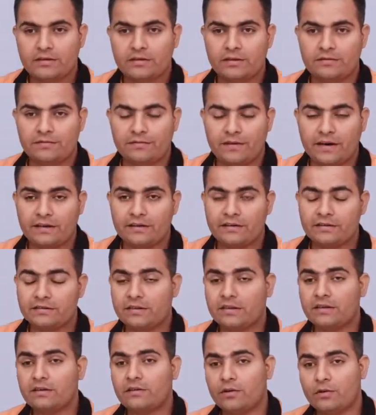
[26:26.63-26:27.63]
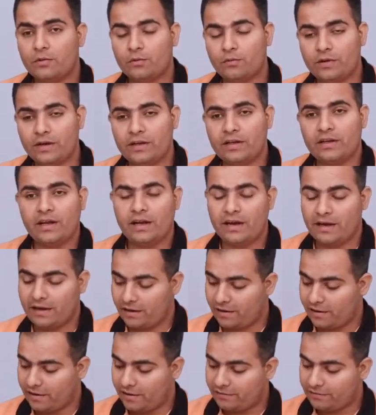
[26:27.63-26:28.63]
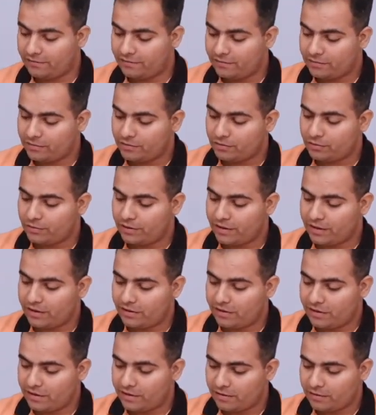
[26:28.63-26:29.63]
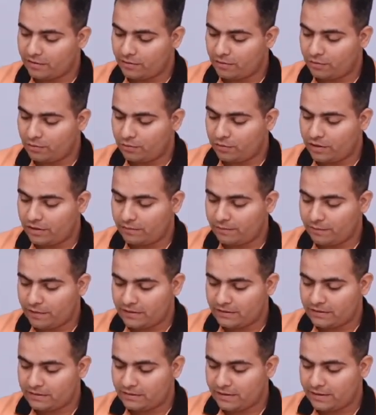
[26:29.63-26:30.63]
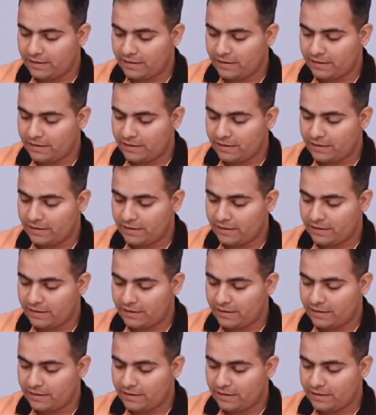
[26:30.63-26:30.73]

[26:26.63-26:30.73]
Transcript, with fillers: the factors are 1 and half, so I can write 1 plus z